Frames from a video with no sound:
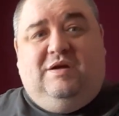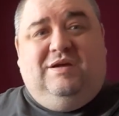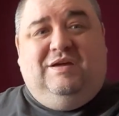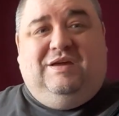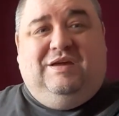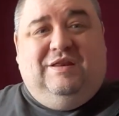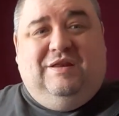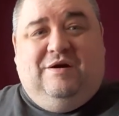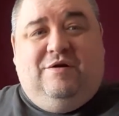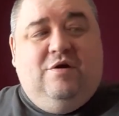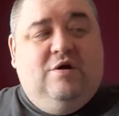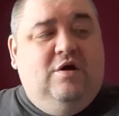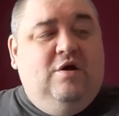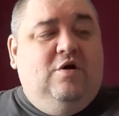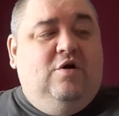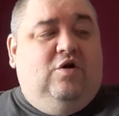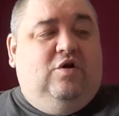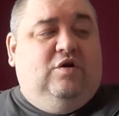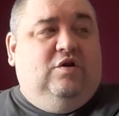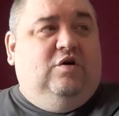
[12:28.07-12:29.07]
You know,
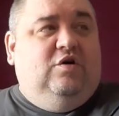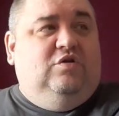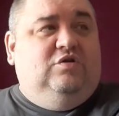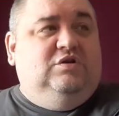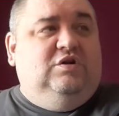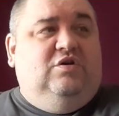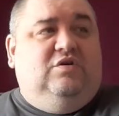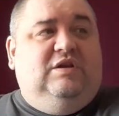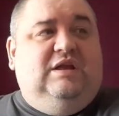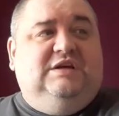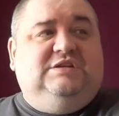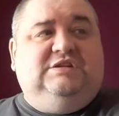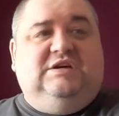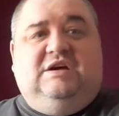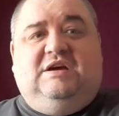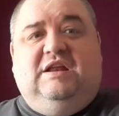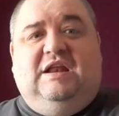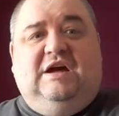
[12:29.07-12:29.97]
unless I